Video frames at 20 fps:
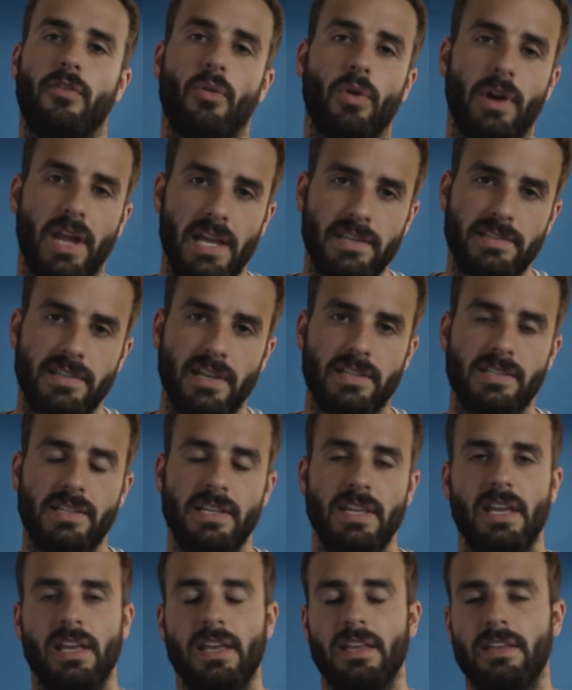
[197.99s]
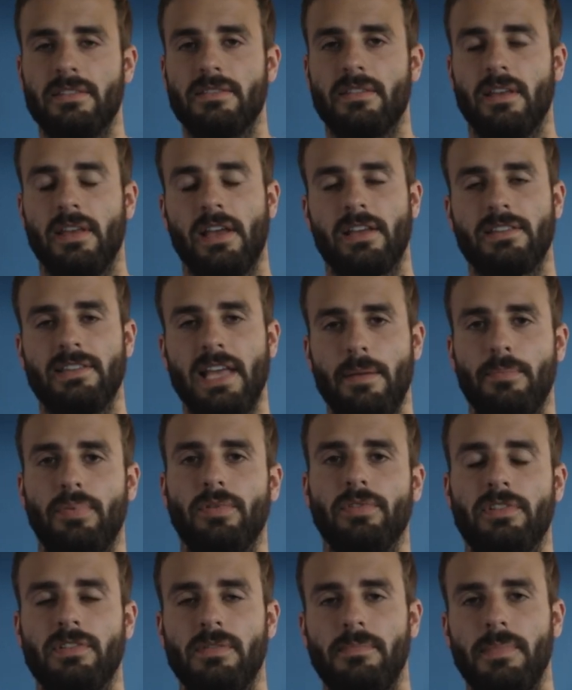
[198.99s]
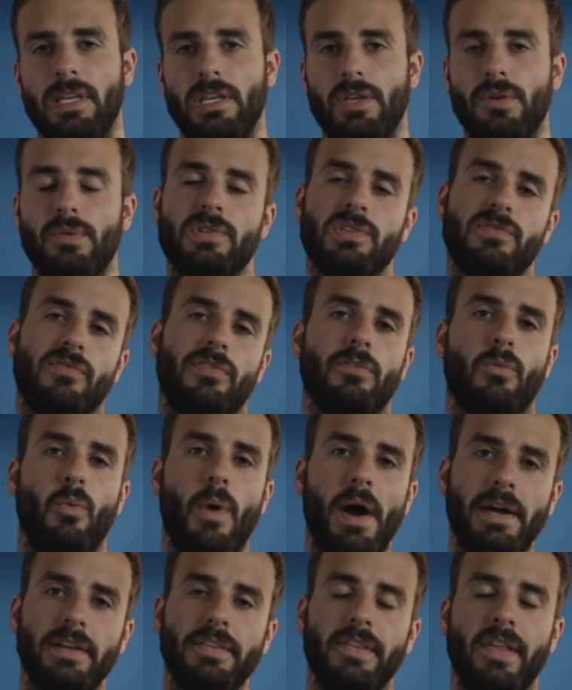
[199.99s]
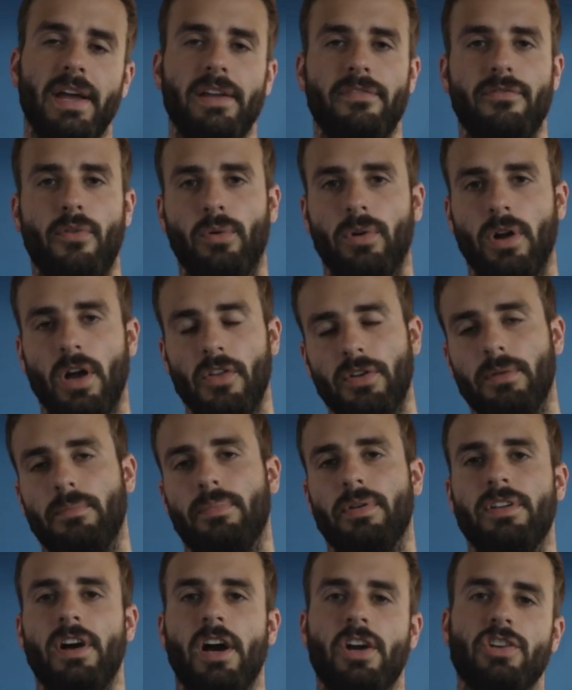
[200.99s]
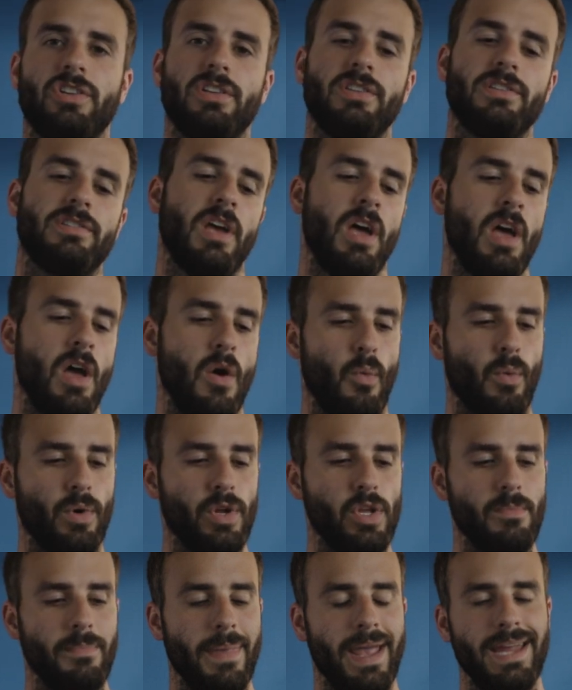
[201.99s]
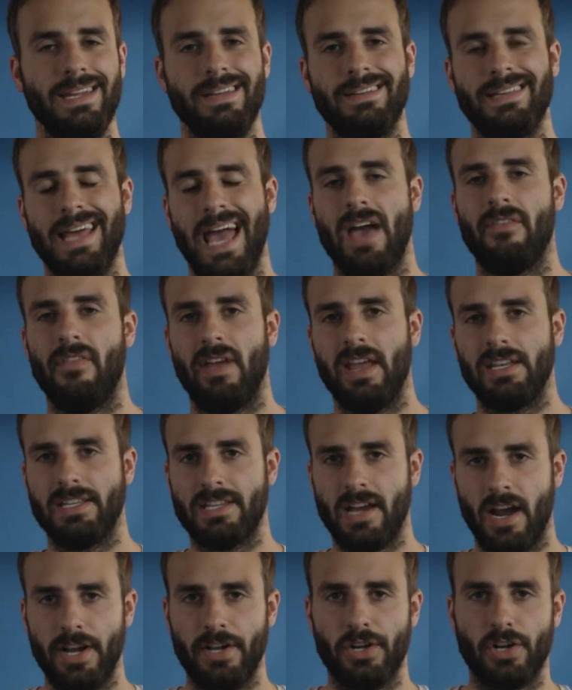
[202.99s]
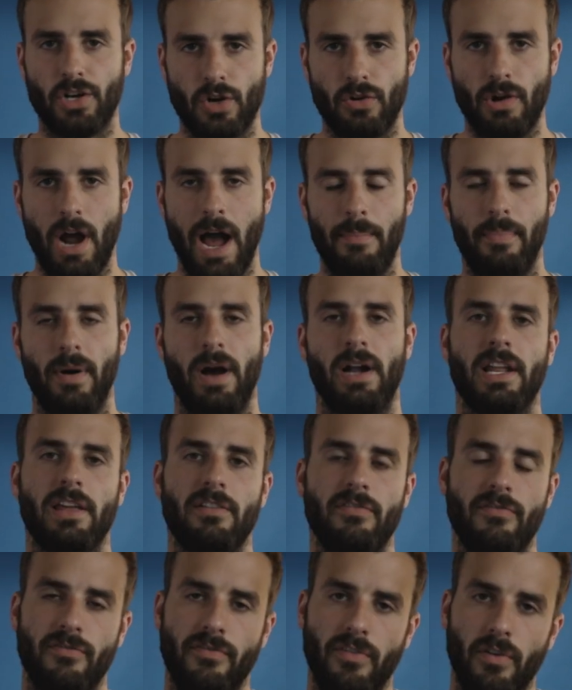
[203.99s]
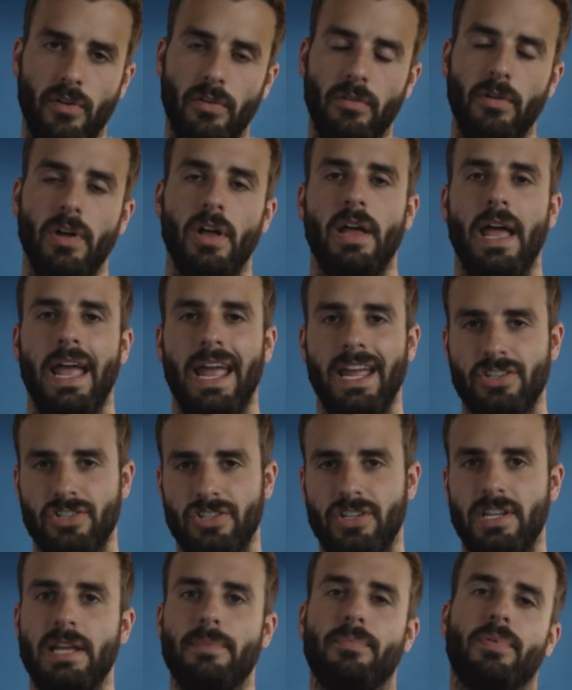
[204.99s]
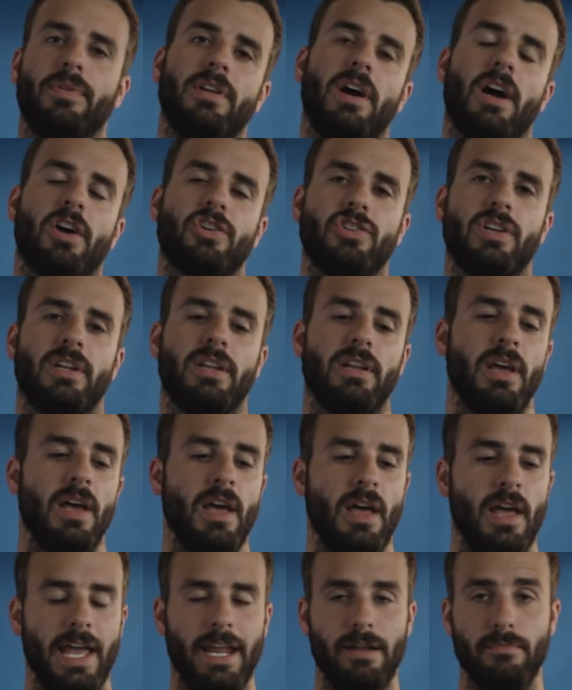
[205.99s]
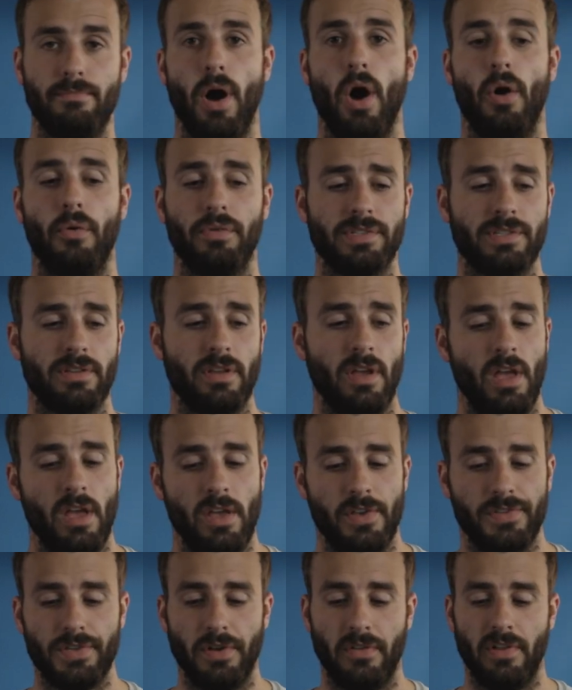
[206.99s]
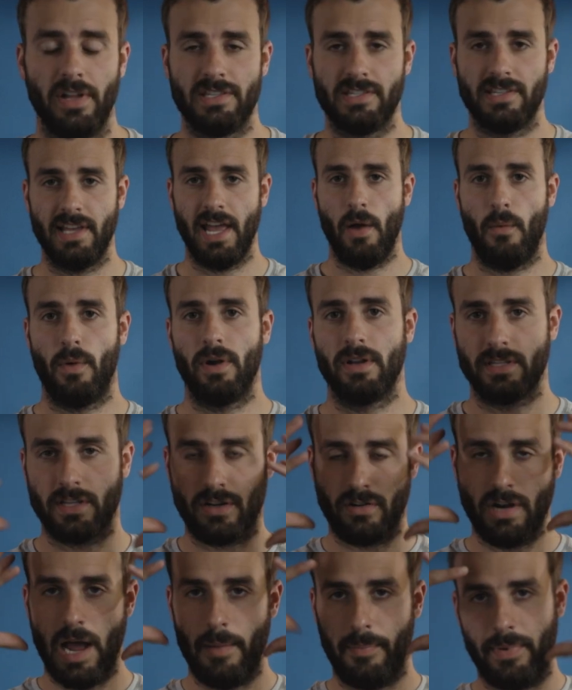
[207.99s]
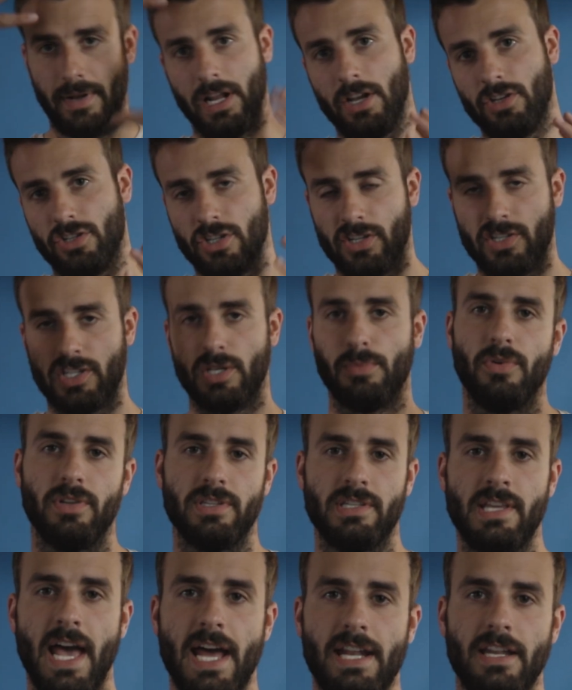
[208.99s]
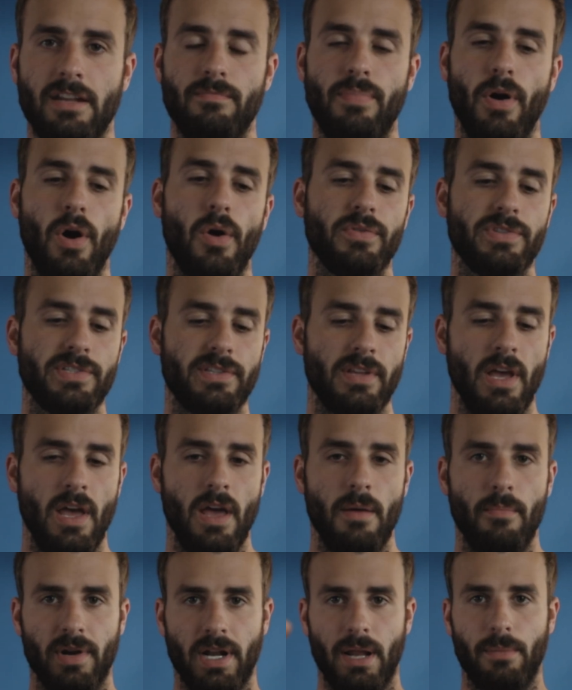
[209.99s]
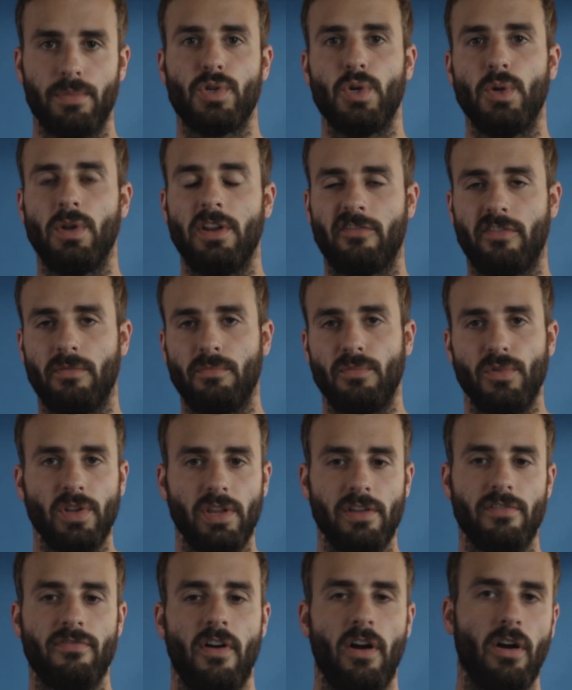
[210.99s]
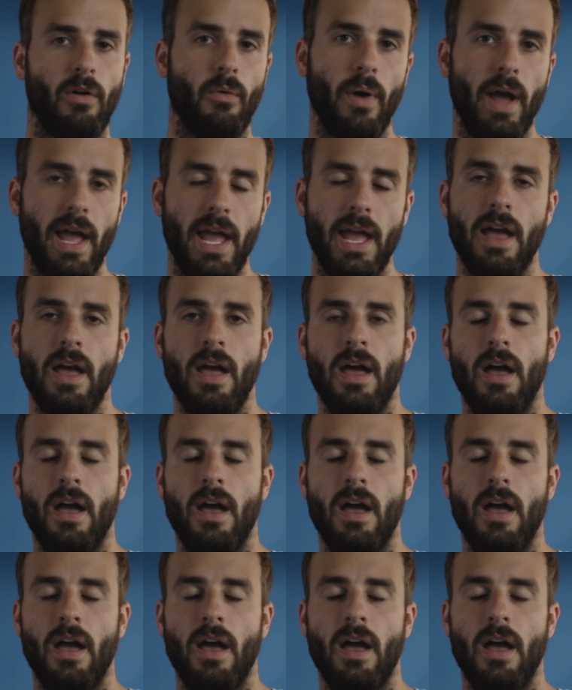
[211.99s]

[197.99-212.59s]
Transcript: 4K 60 is exampled to be used for wildlife or other productions where you may need to have a tighter crop on a full HD production in post. So let's say I wanted to crop in on just someone's head in post, but I'm shooting from really far away.